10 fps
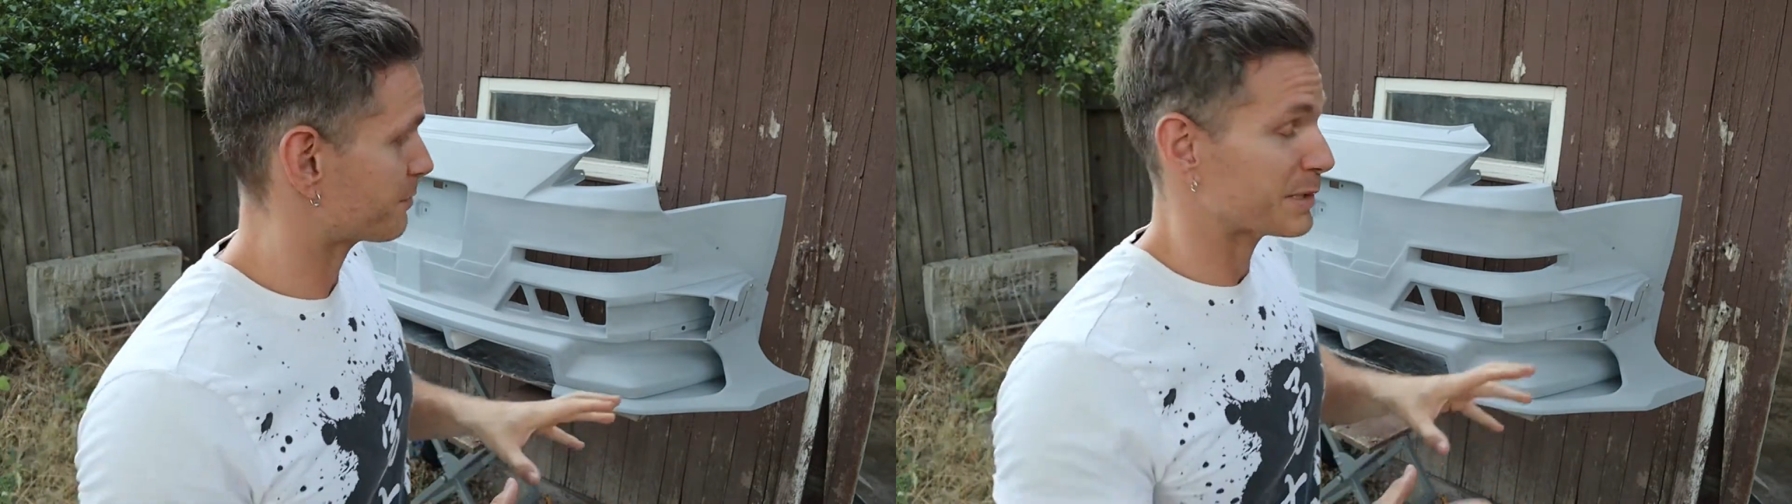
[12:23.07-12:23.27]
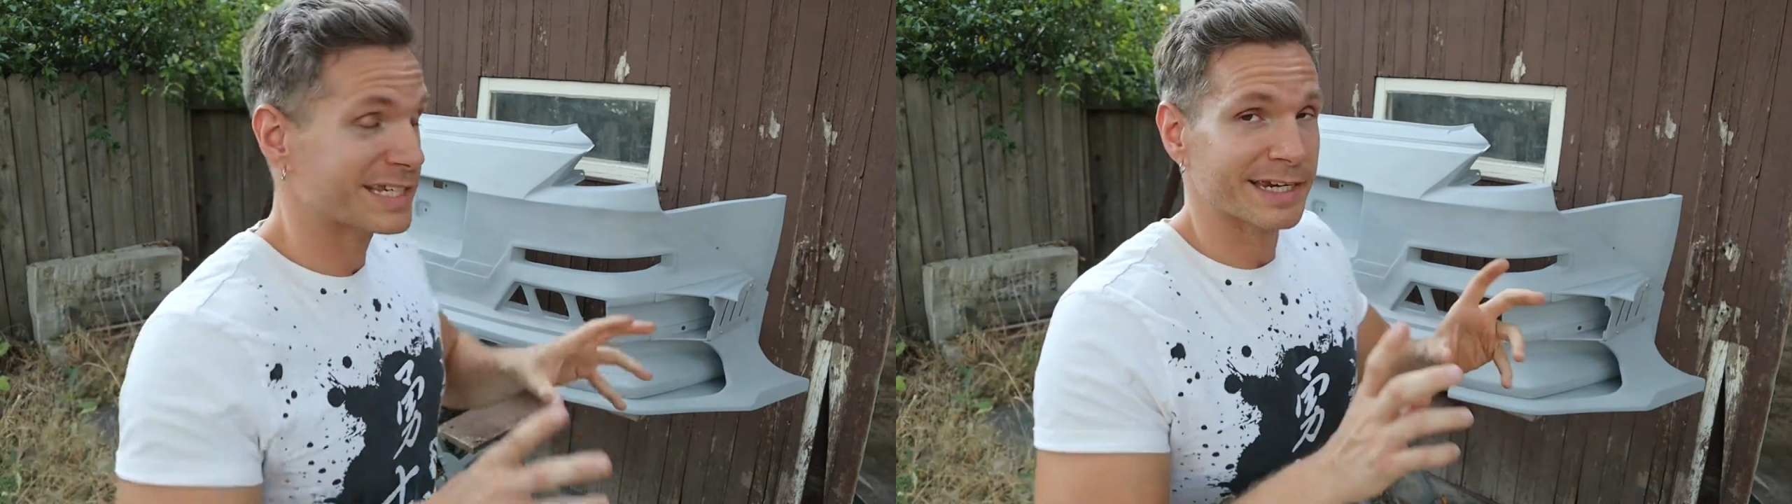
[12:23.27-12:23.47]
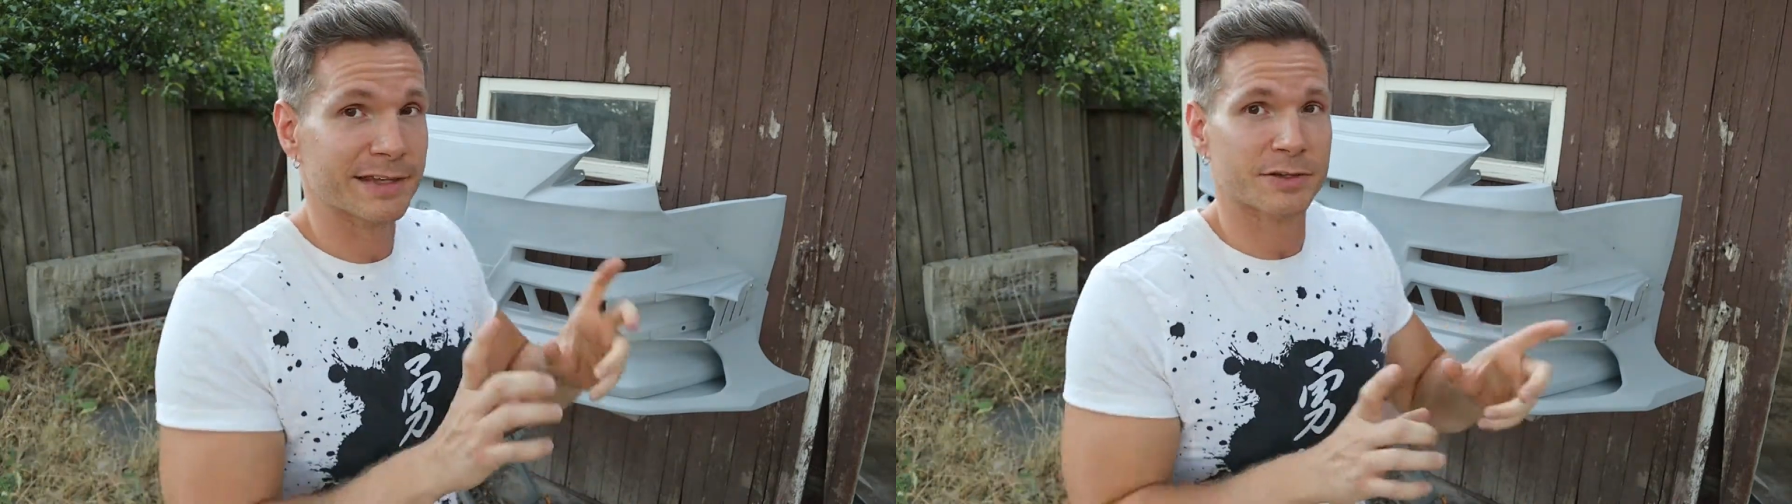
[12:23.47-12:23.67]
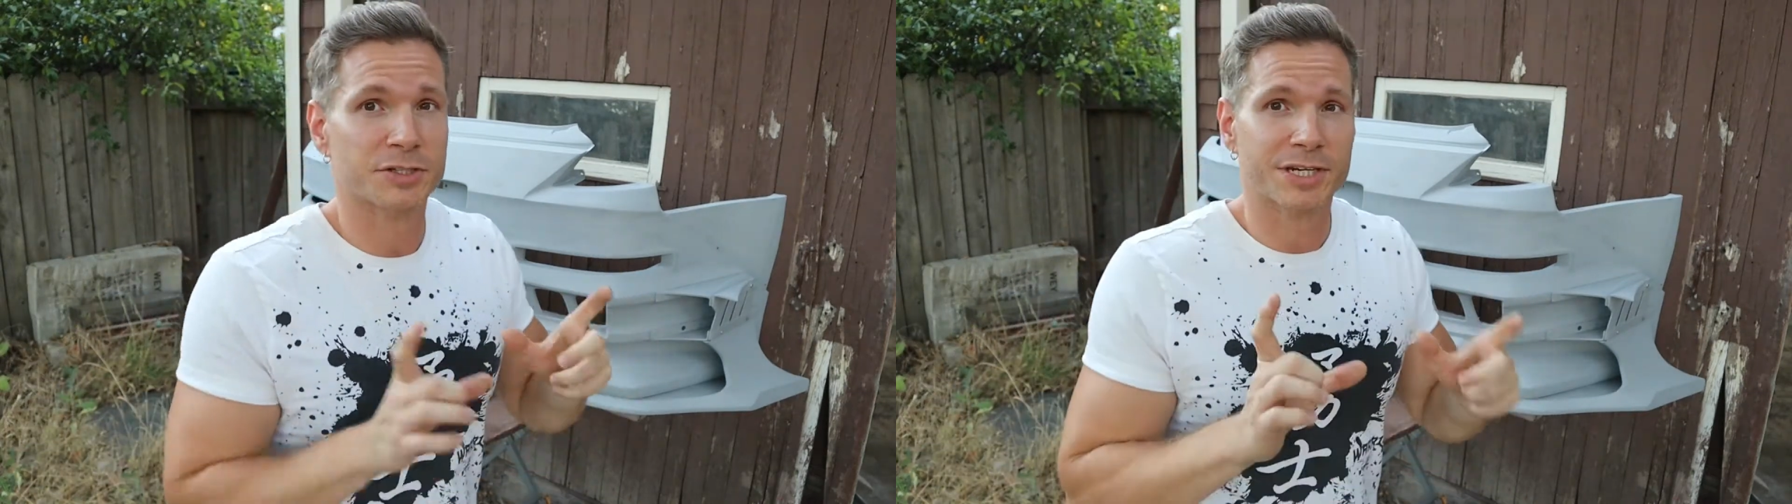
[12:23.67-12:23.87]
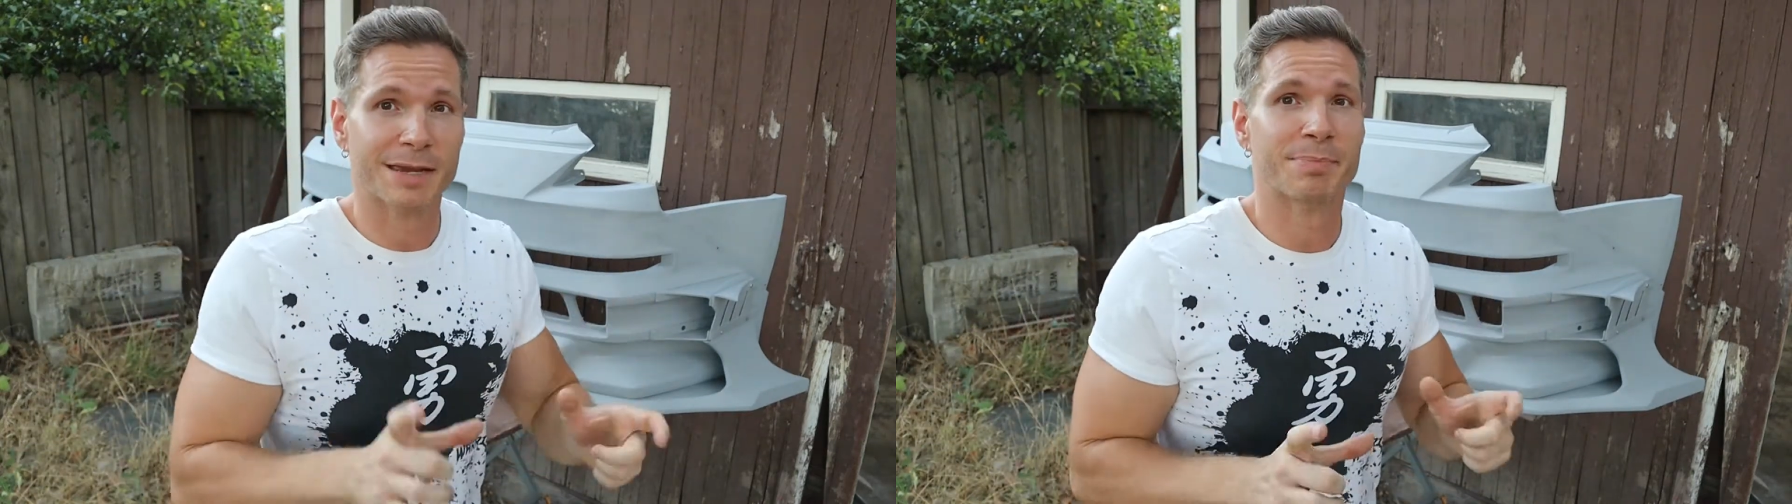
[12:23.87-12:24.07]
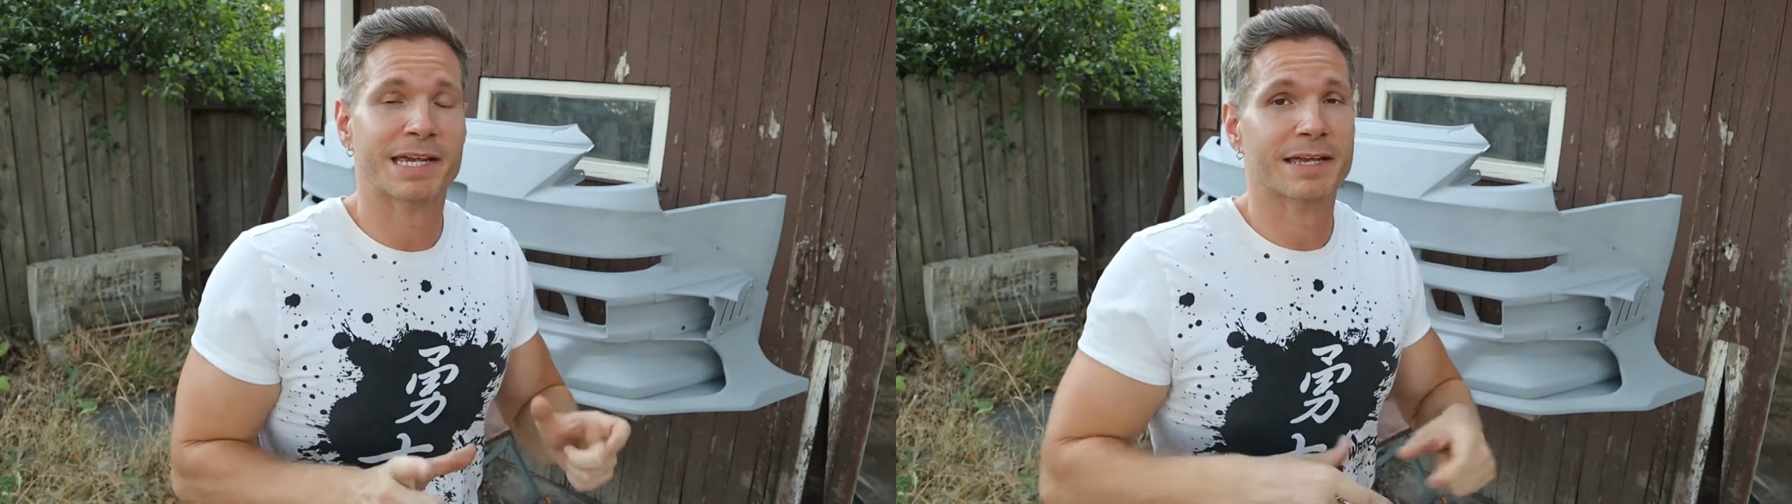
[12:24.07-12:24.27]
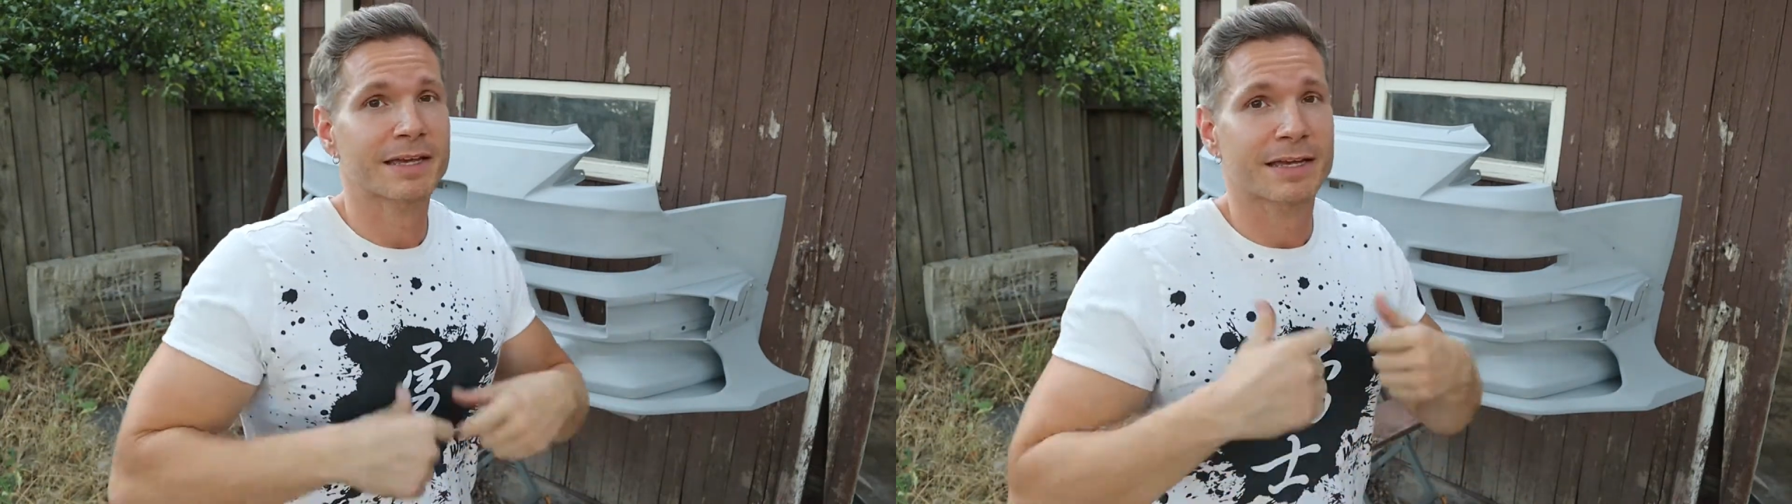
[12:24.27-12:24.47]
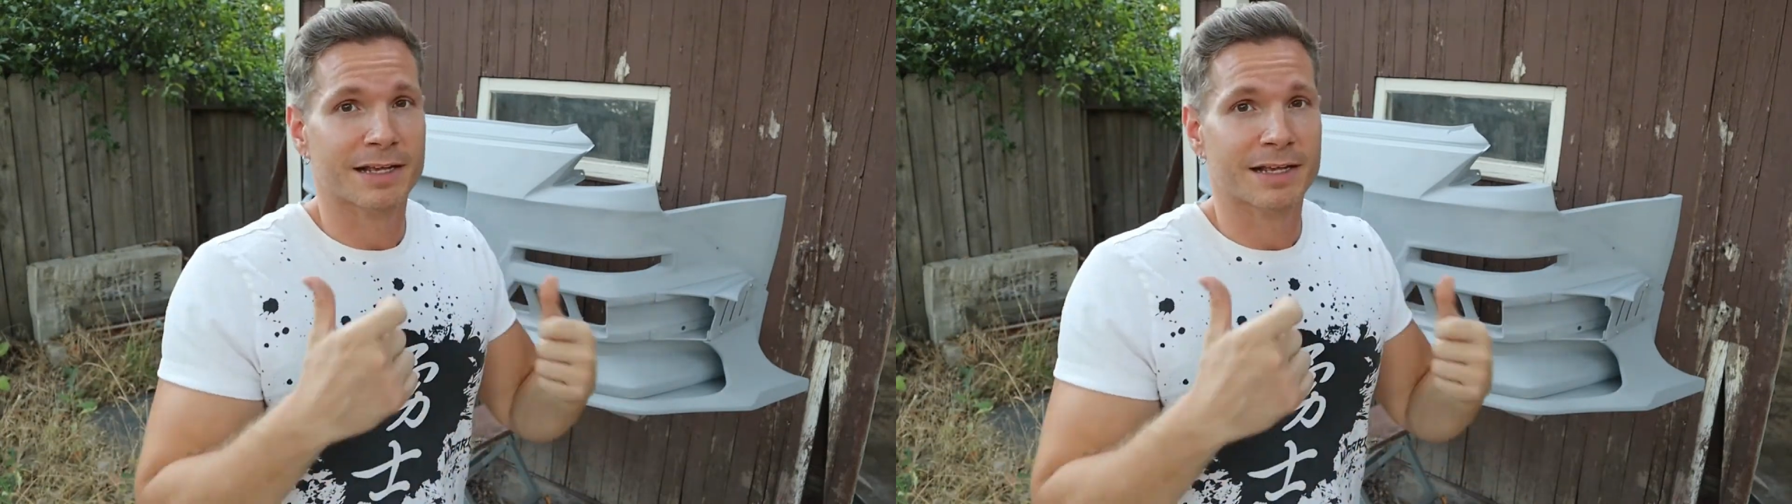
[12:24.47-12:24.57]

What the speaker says: of particular shaping,